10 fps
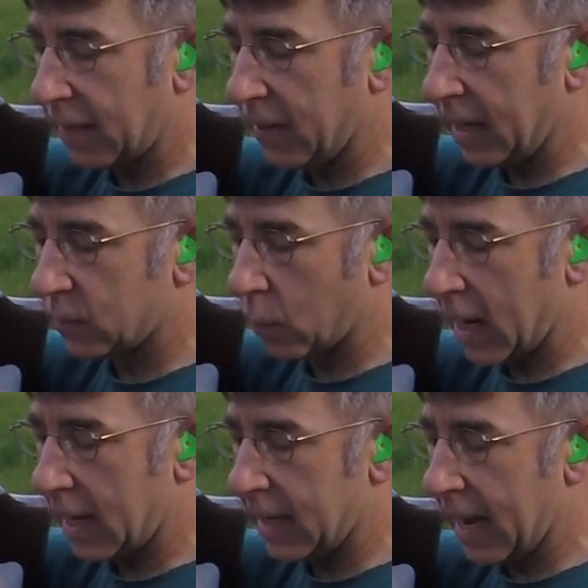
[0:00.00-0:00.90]
I think it's right
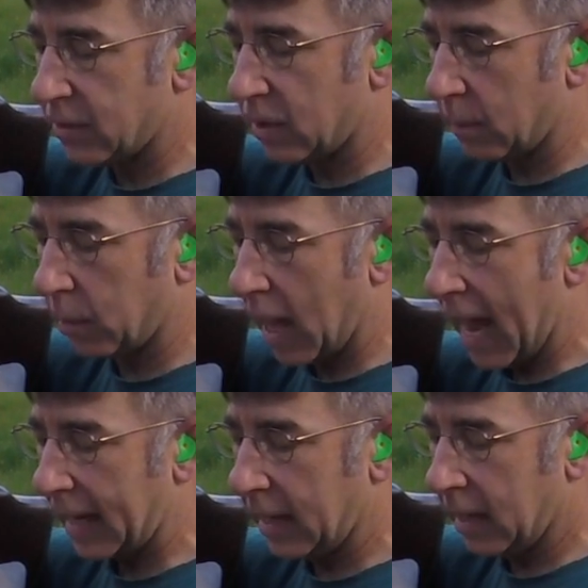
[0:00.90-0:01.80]
on the edge of the
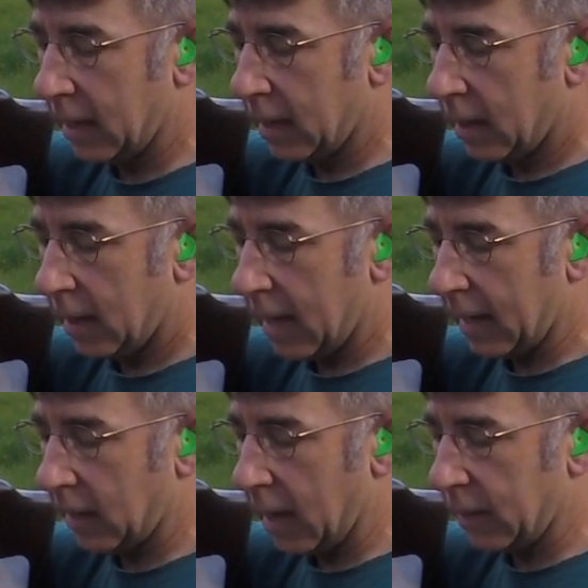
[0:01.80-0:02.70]
black
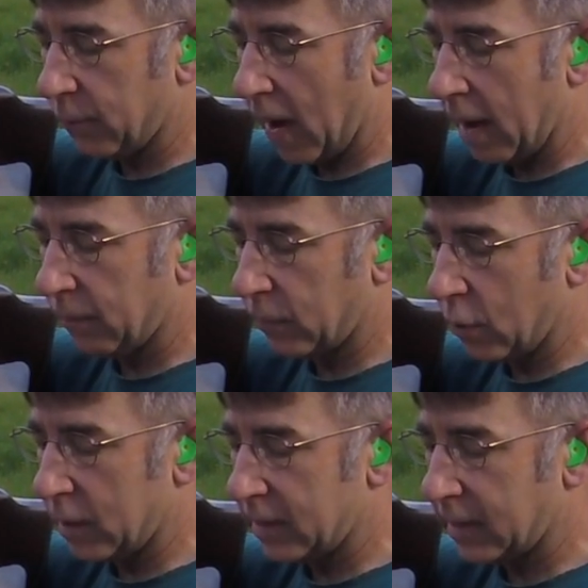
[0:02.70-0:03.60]
at like
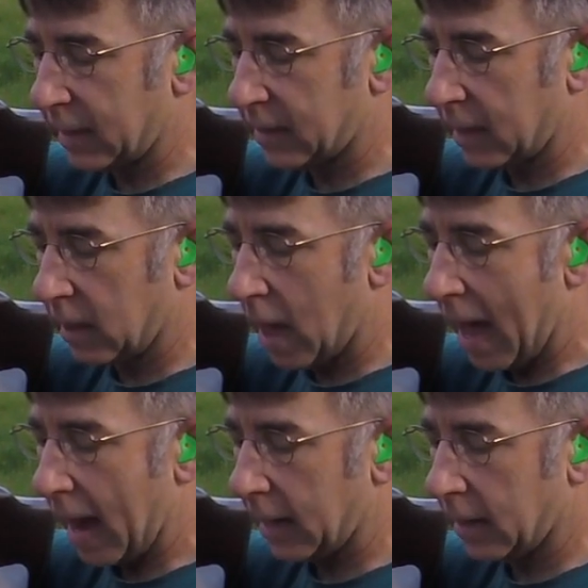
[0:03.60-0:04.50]
5:30, 6 o'clock.